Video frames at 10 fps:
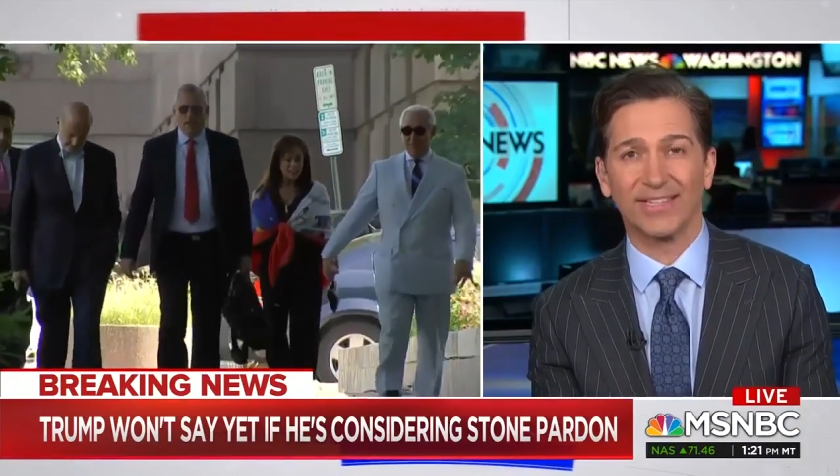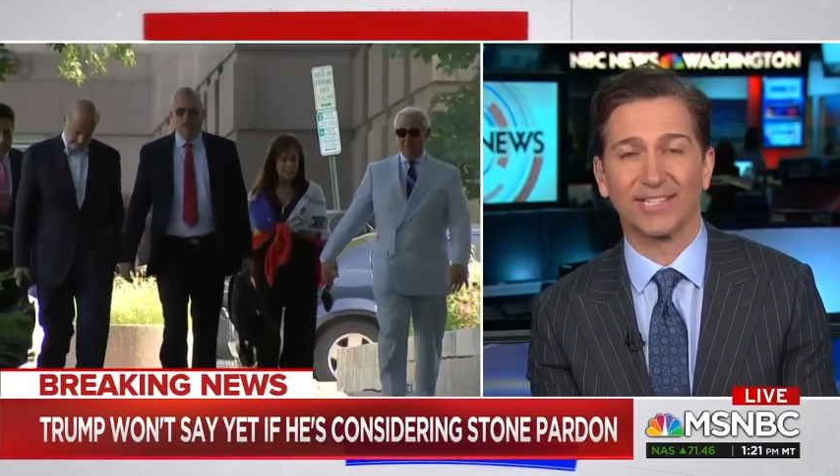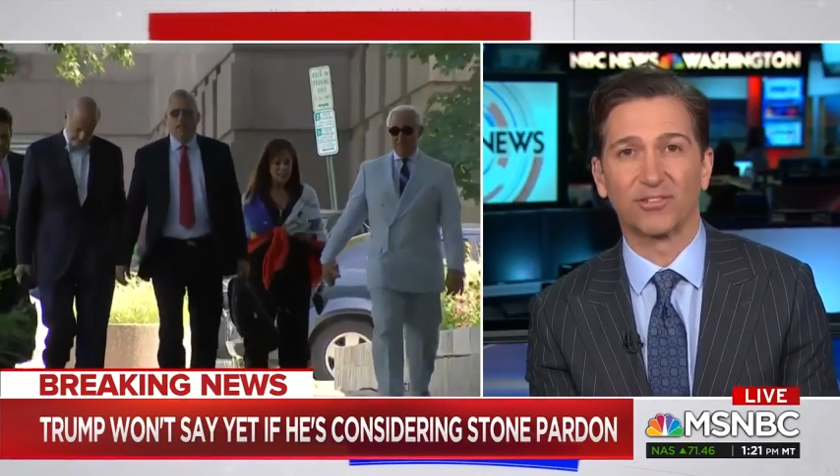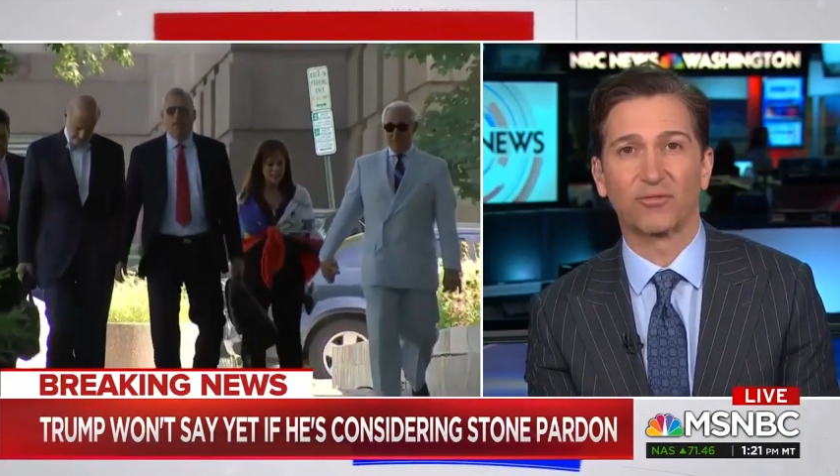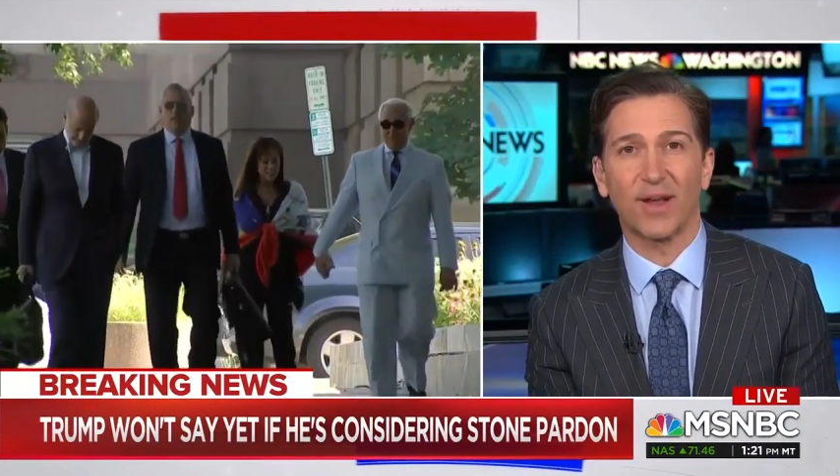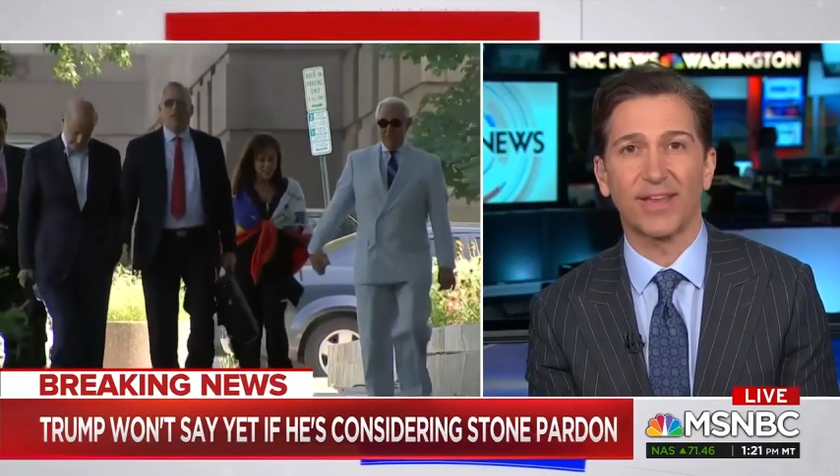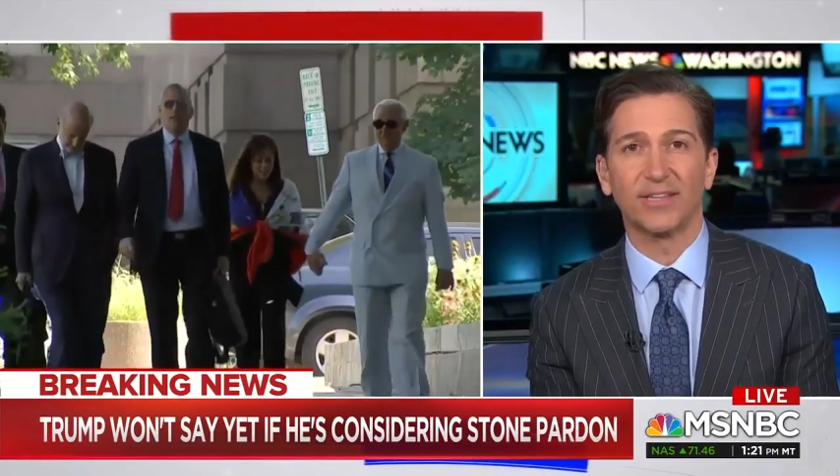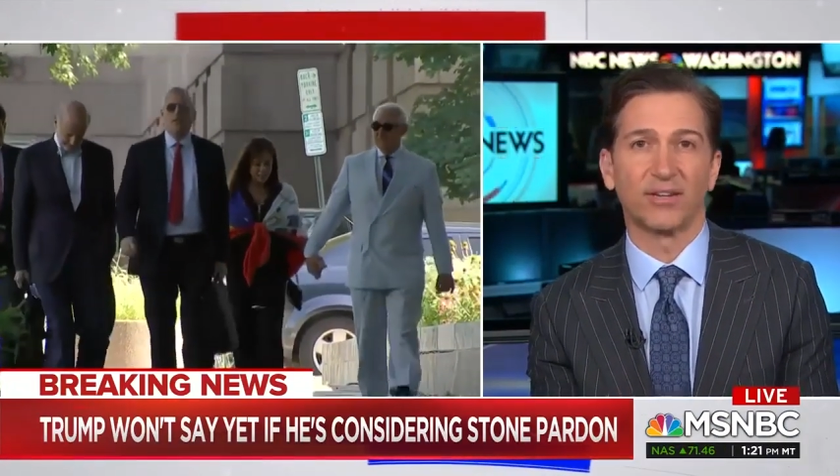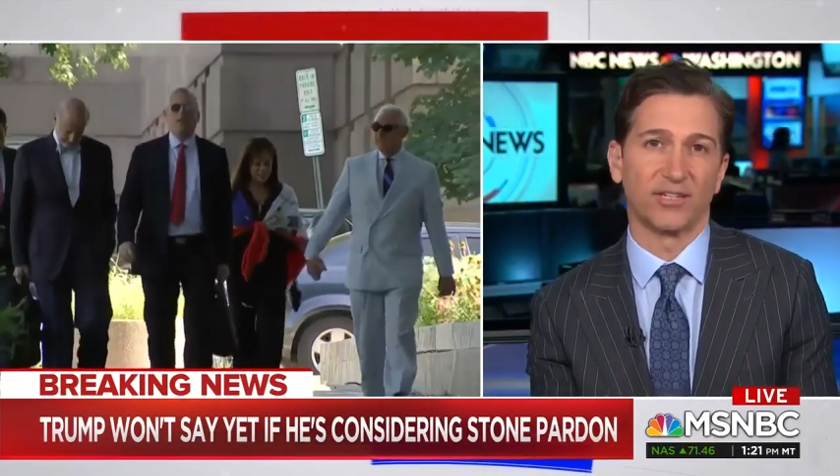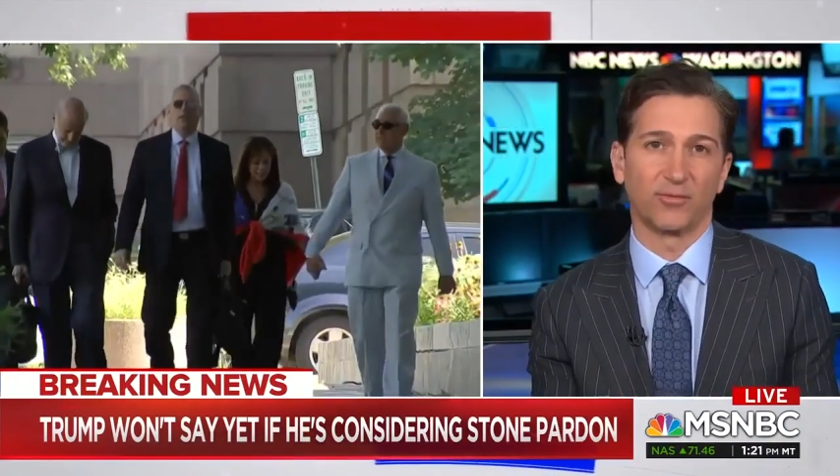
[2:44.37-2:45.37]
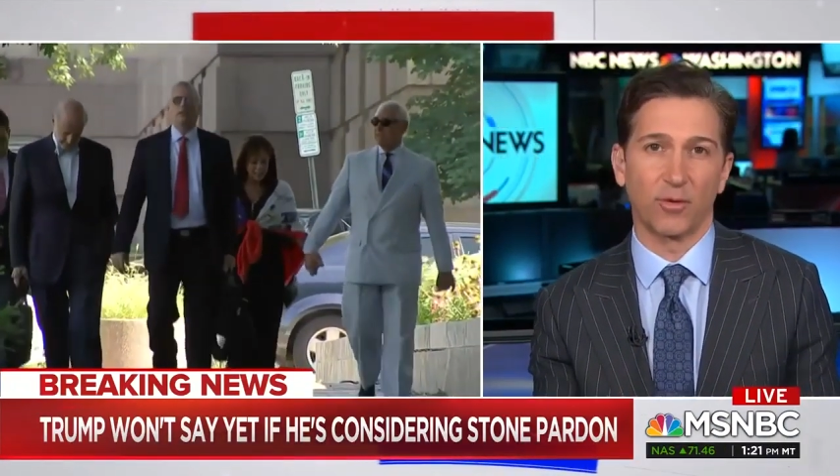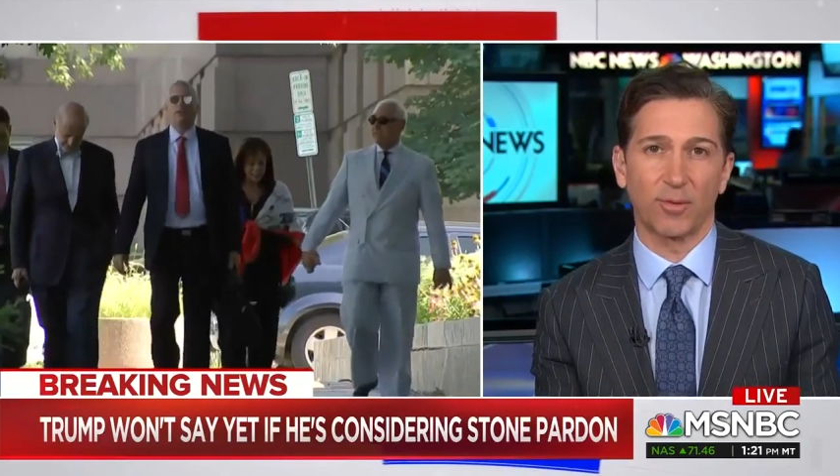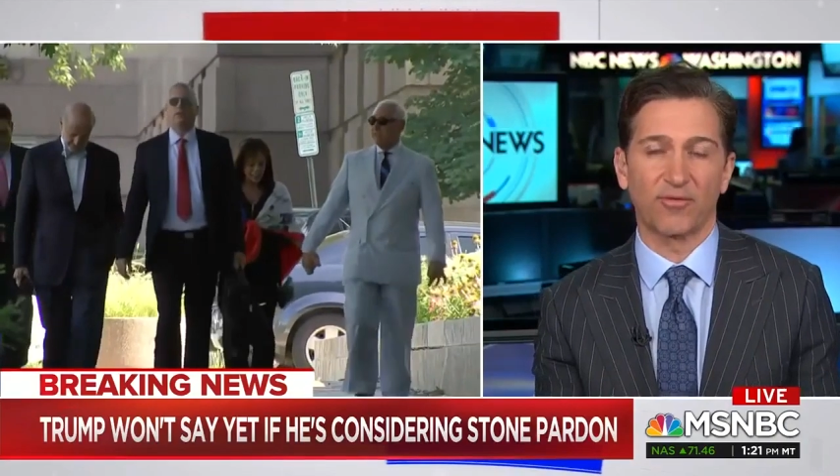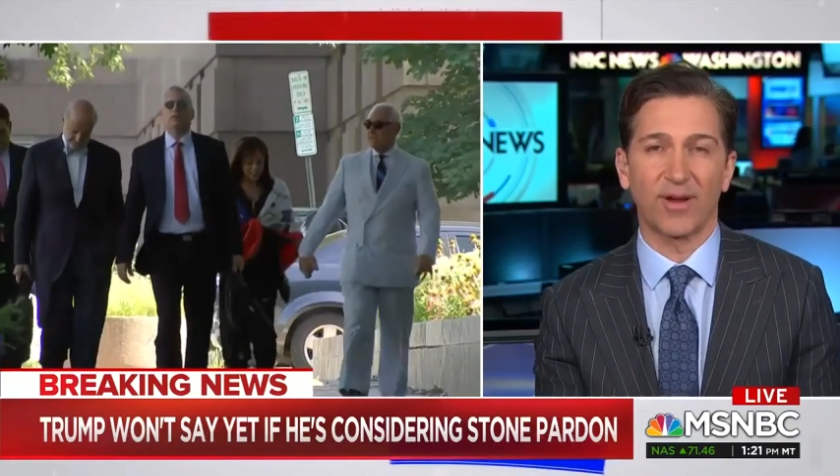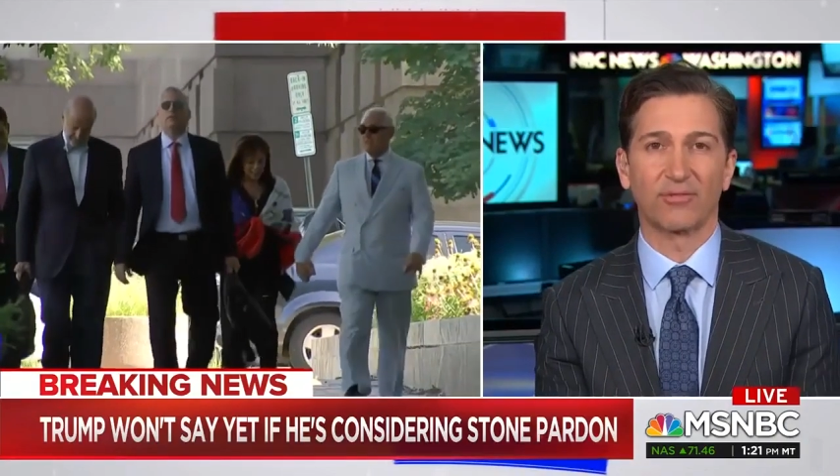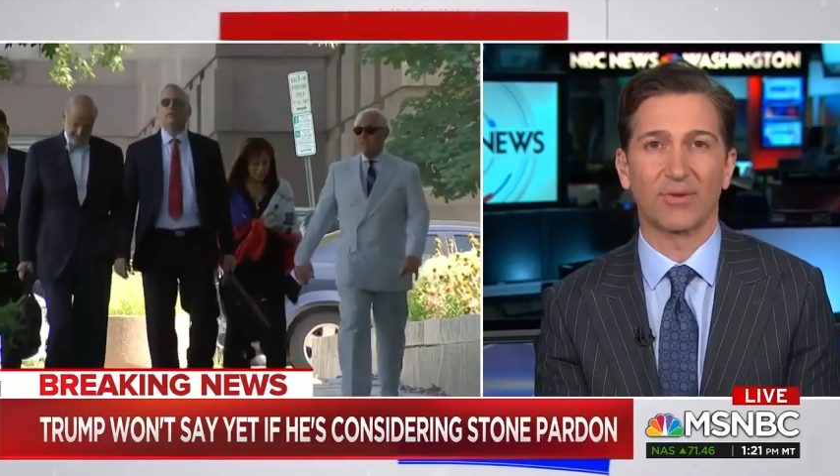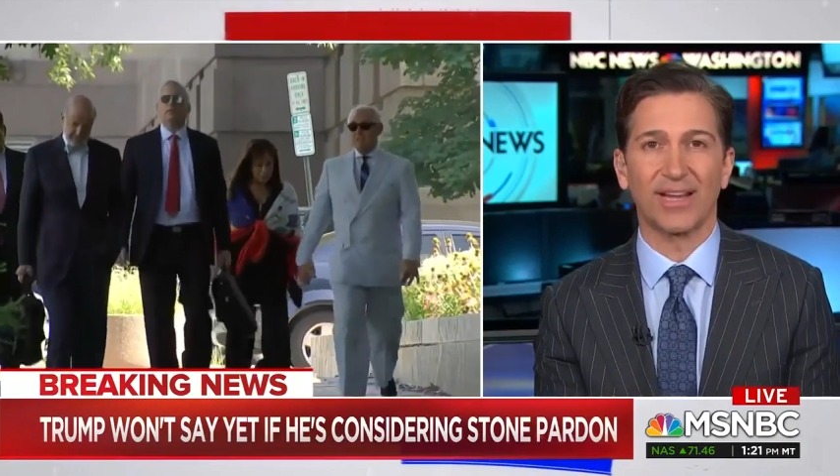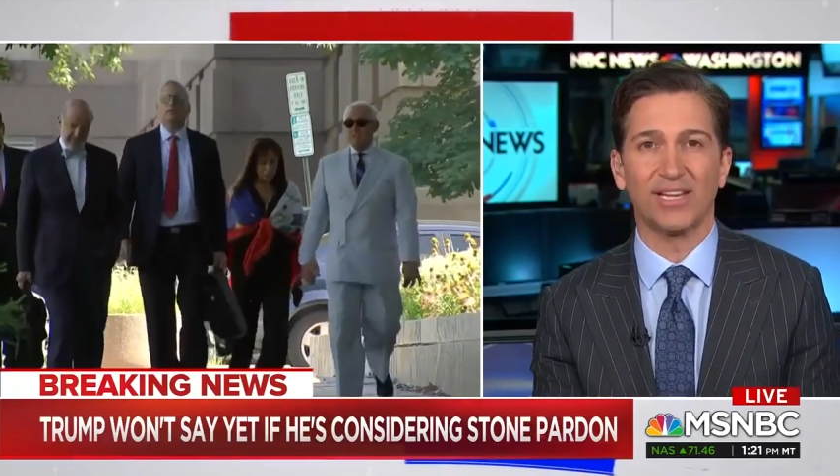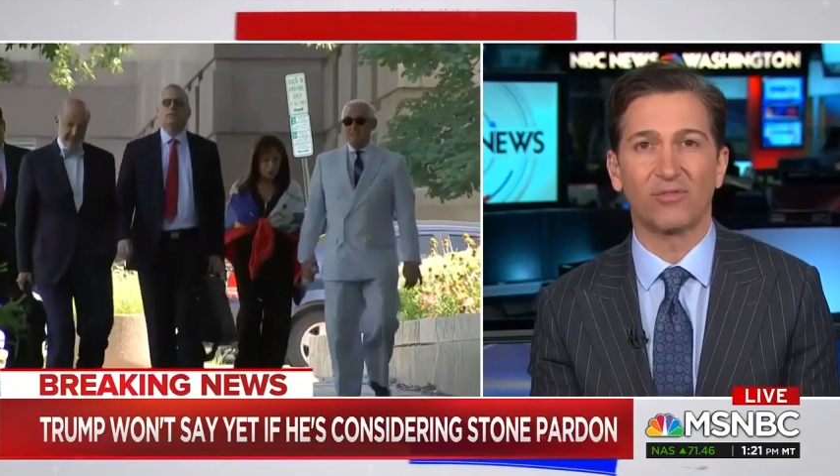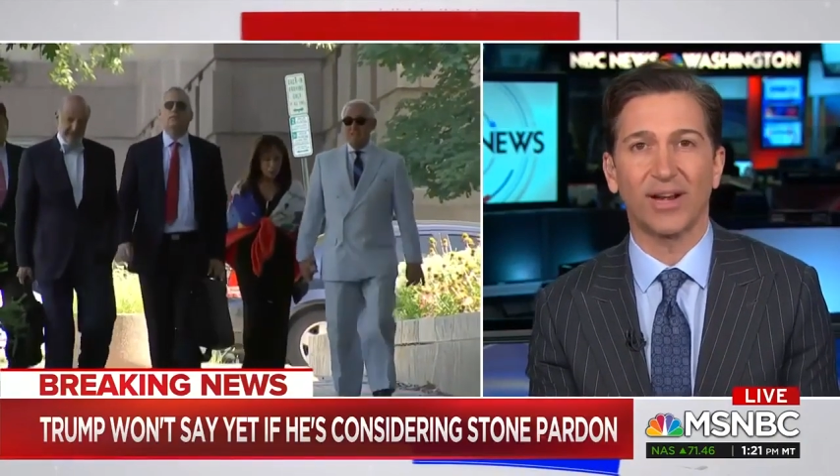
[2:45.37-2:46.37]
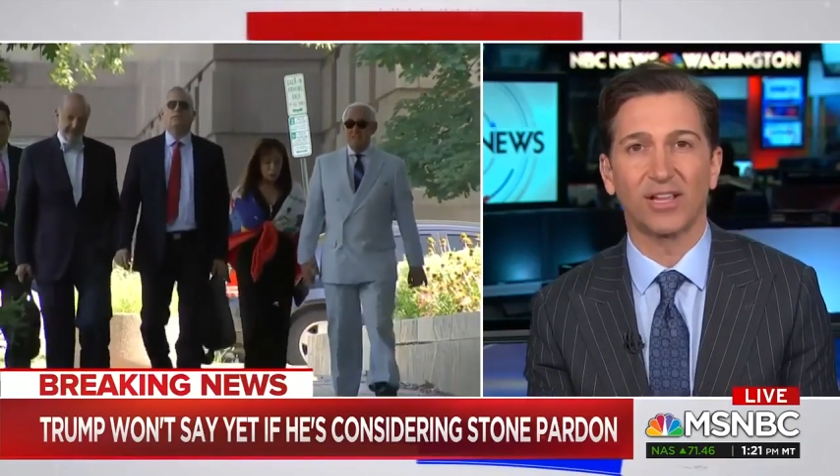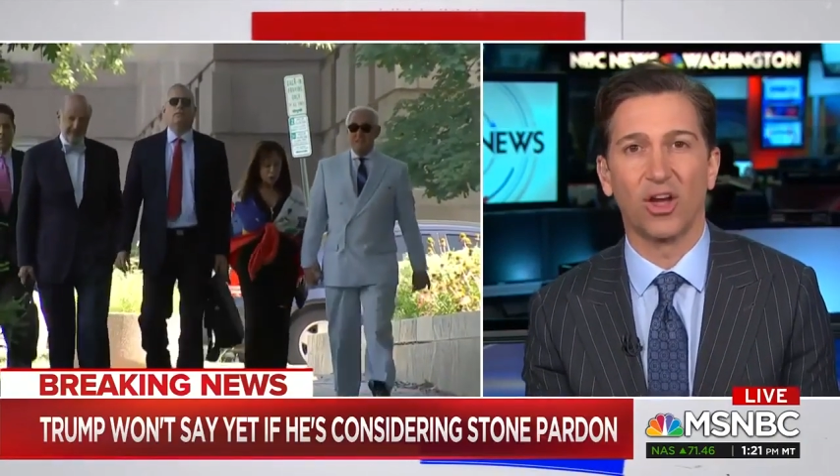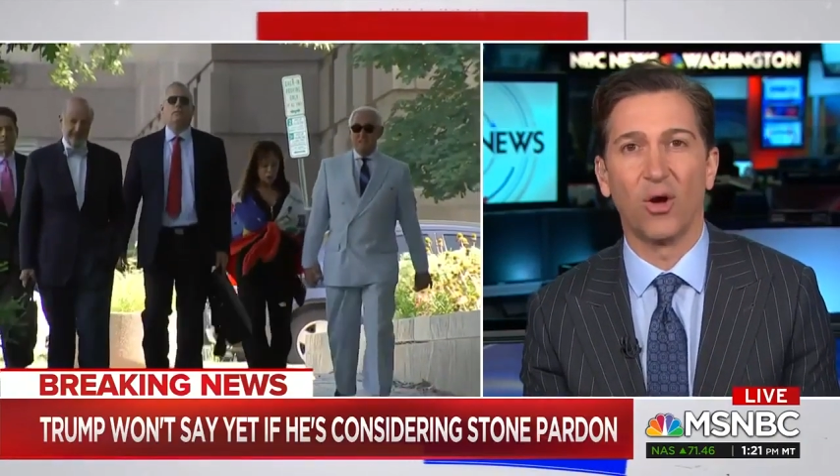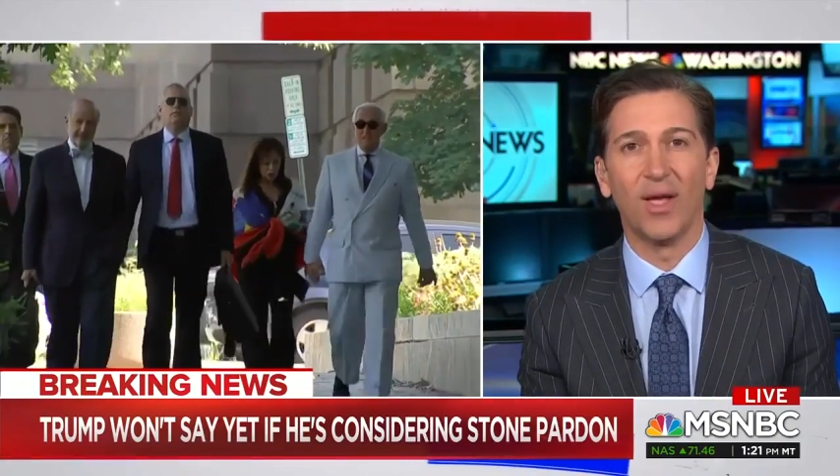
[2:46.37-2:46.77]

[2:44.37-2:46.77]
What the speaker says: his former friend, Randy Credico.